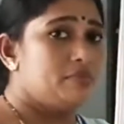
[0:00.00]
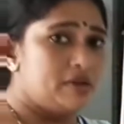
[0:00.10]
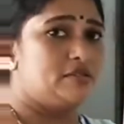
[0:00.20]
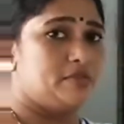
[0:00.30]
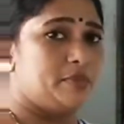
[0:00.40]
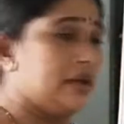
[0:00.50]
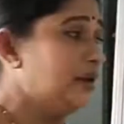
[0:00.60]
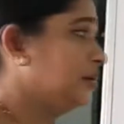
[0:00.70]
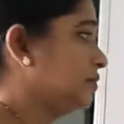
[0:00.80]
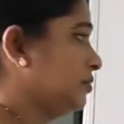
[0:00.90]
a
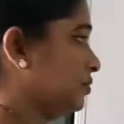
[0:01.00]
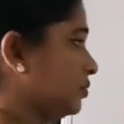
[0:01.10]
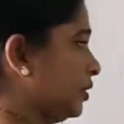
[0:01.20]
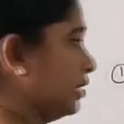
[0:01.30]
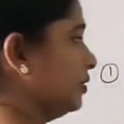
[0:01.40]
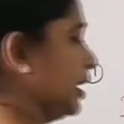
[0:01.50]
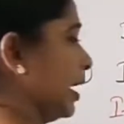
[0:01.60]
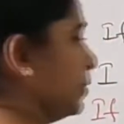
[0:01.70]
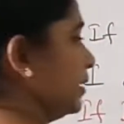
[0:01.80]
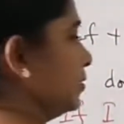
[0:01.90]
principal, what will
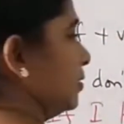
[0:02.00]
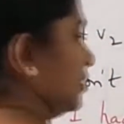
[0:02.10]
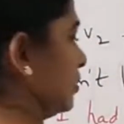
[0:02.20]
happen?